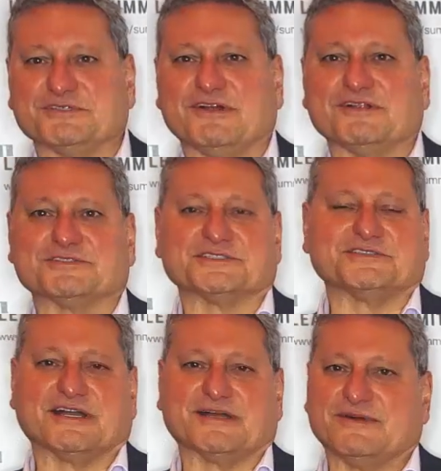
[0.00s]
all just
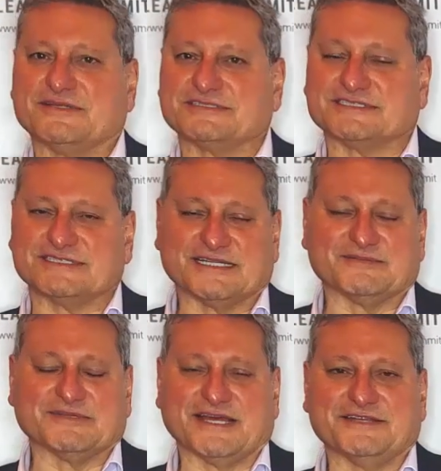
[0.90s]
talk about
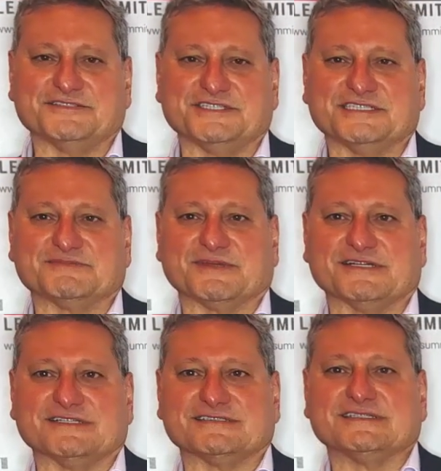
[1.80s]
sustainable energies,
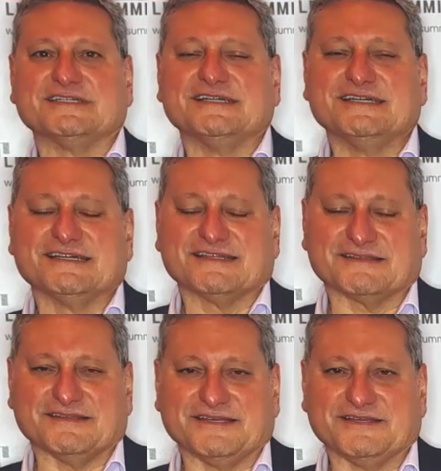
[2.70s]
because
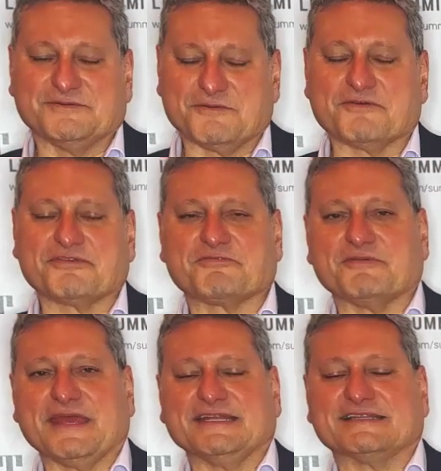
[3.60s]
the growth
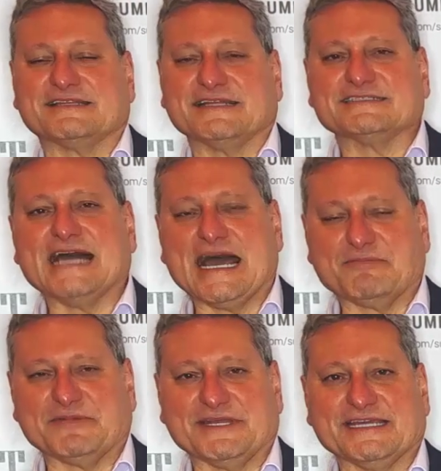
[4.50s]
rate that's
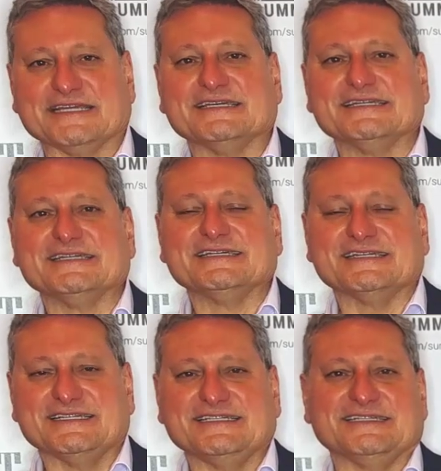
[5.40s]
happening
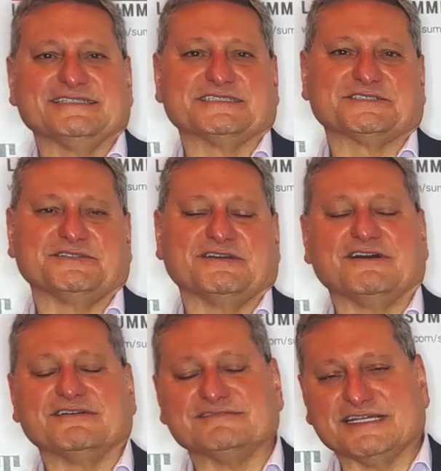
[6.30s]
in the industry
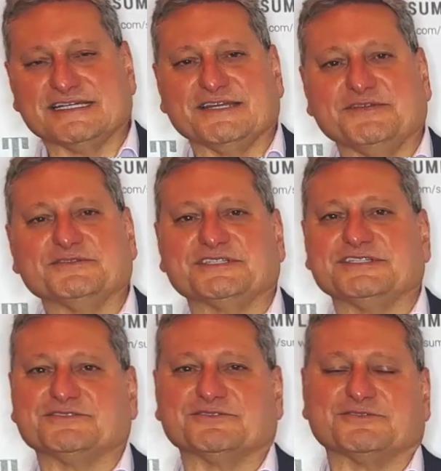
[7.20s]
on data
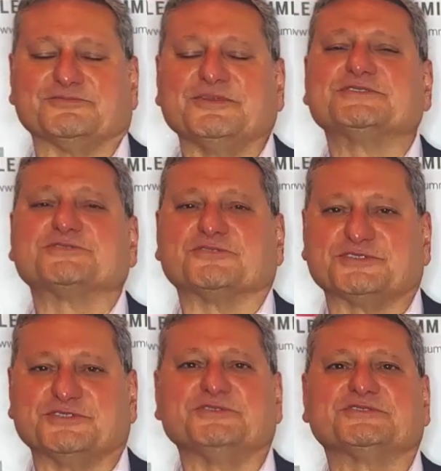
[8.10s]
usage or
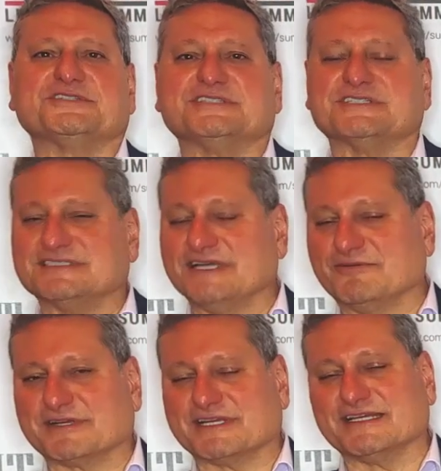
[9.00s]
resource usage as
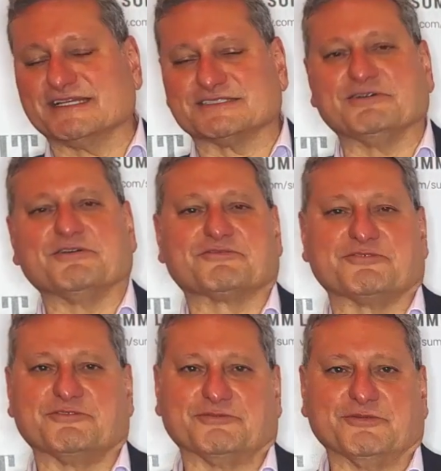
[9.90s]
networking is going
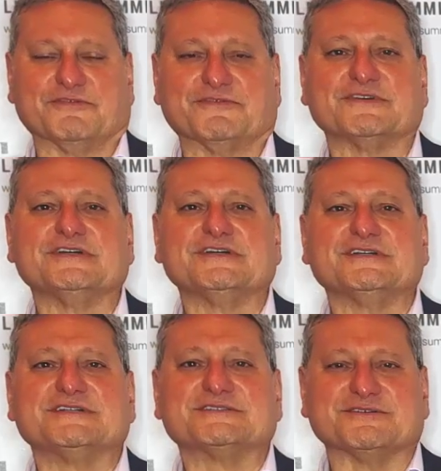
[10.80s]
through the roof.
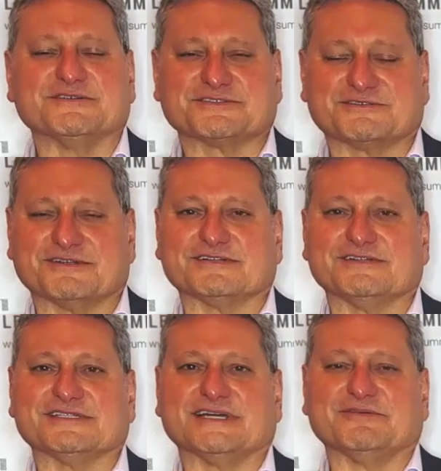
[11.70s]
So it's
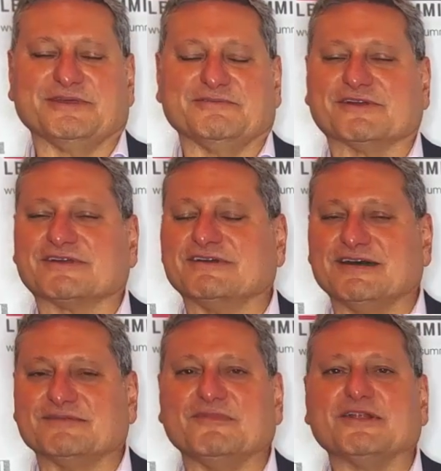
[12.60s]
critical that we work
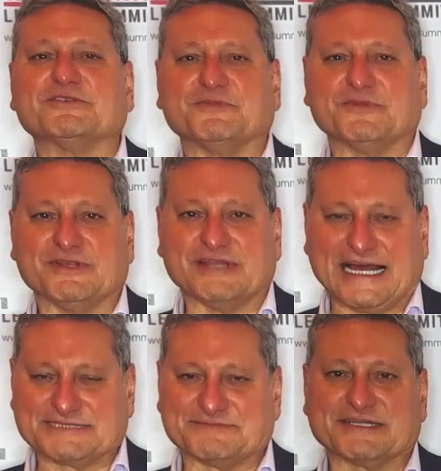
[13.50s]
on multiple
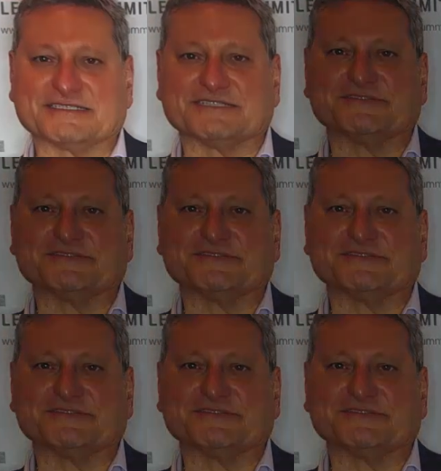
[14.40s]
aspects of